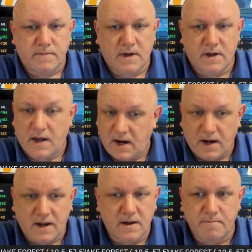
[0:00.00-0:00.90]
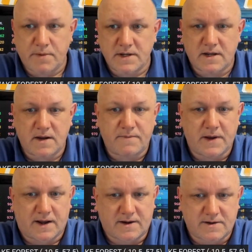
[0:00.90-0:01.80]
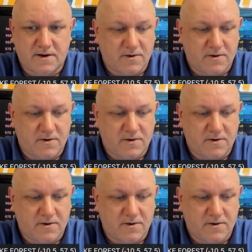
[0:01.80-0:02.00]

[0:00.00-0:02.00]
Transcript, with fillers: 8 a.m. Pacific. So